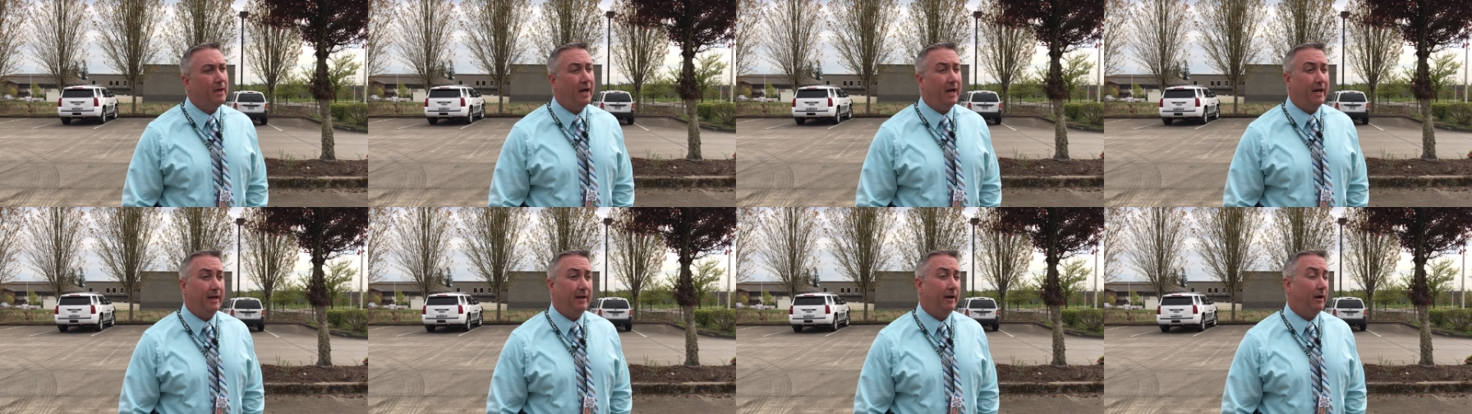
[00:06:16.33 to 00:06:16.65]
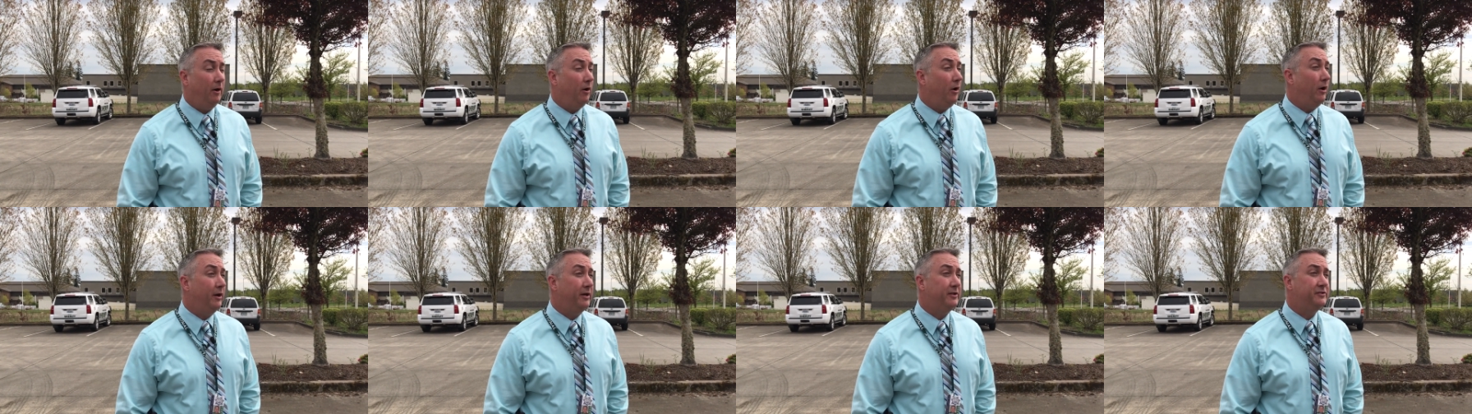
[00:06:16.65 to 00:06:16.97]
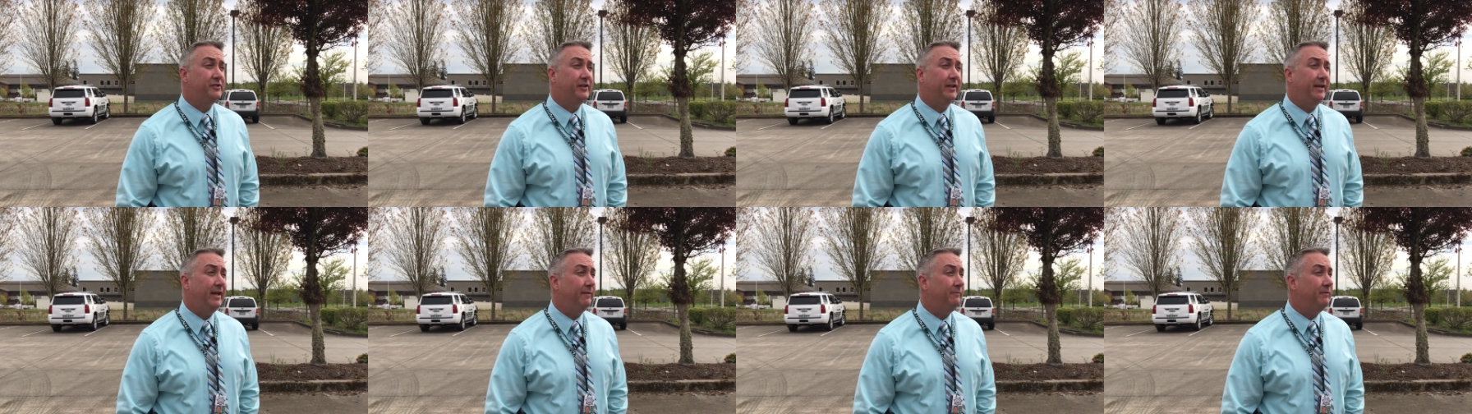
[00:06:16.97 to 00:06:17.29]
I
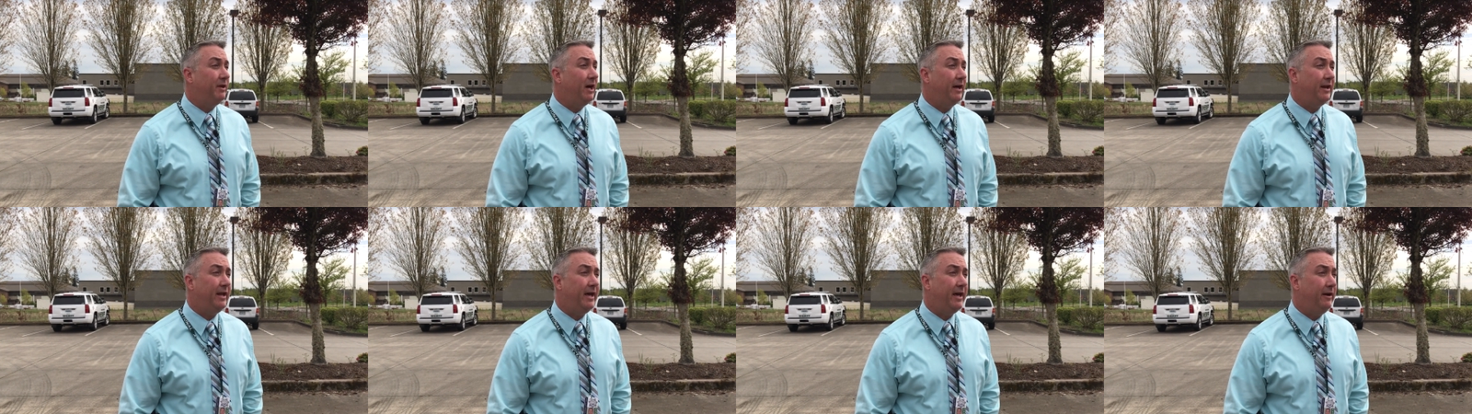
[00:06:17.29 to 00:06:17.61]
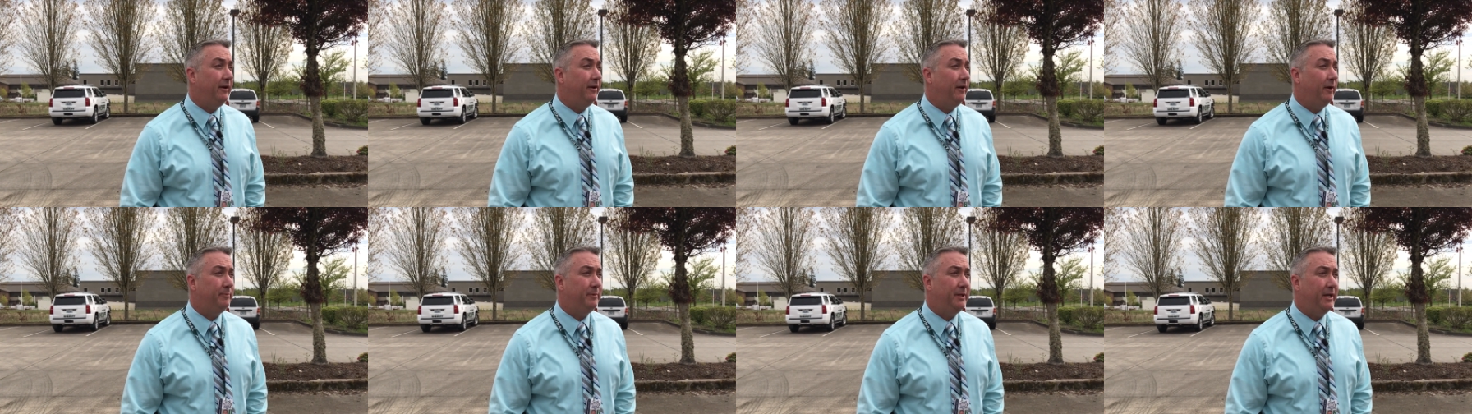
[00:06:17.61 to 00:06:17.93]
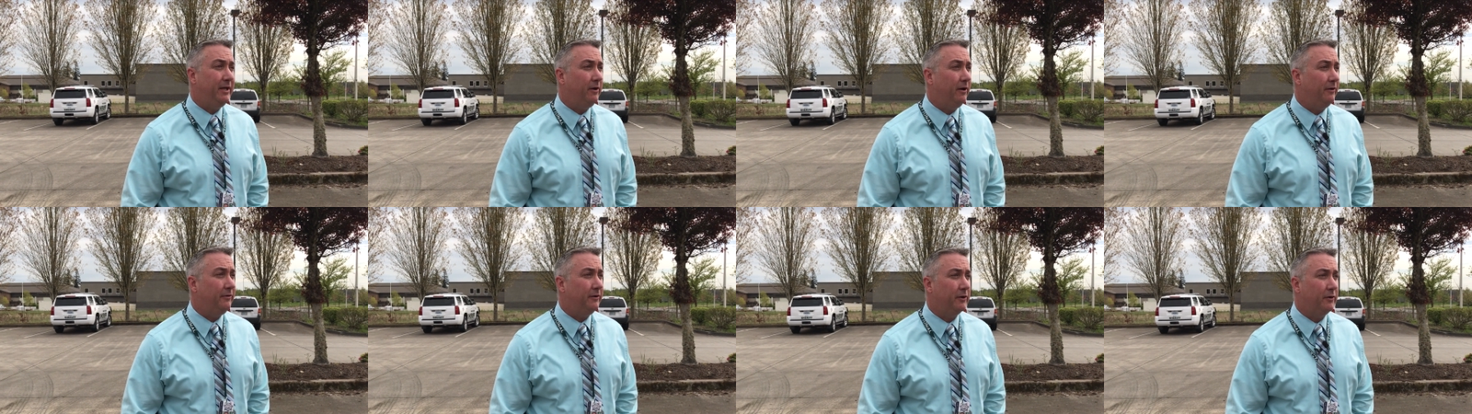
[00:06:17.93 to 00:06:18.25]
honestly have not had an
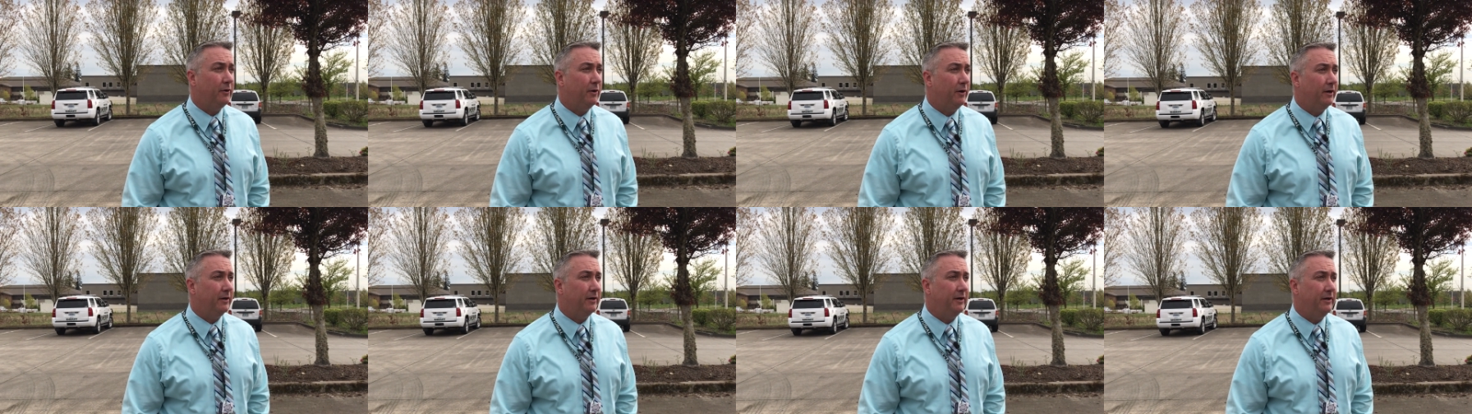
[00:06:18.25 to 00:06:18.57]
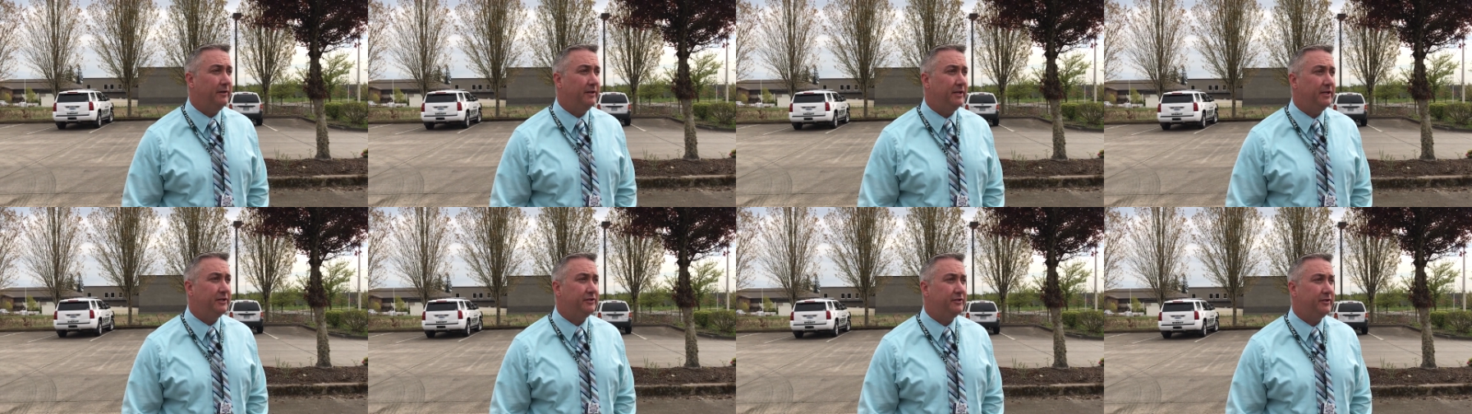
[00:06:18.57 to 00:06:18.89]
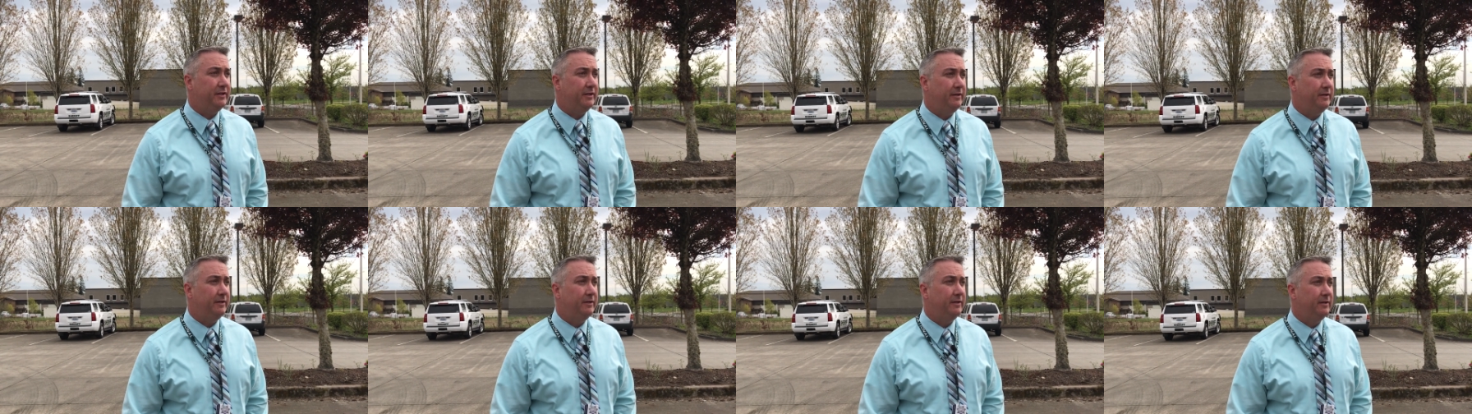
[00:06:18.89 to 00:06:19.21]
update on their current
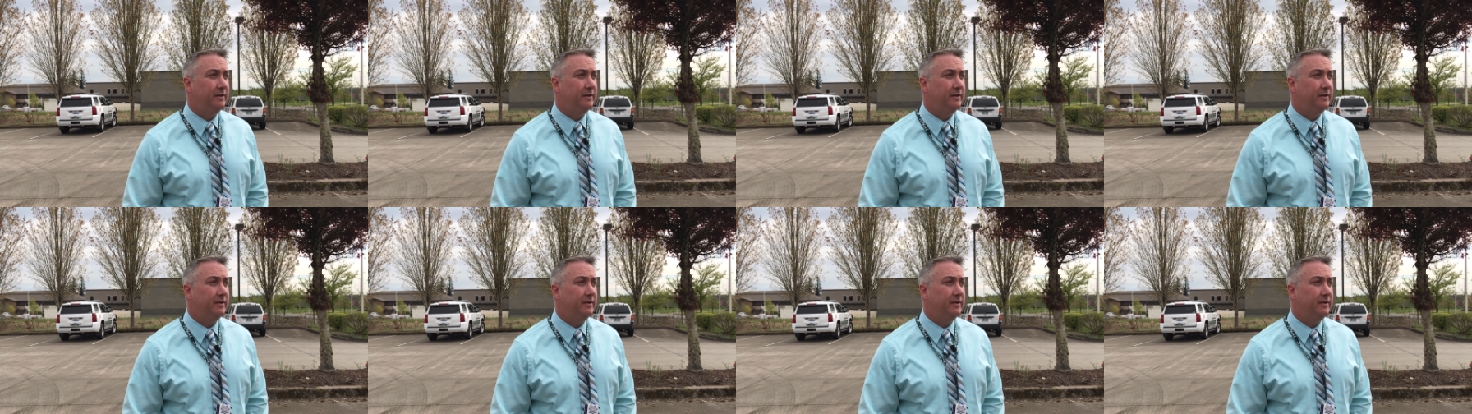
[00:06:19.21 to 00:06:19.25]
condition.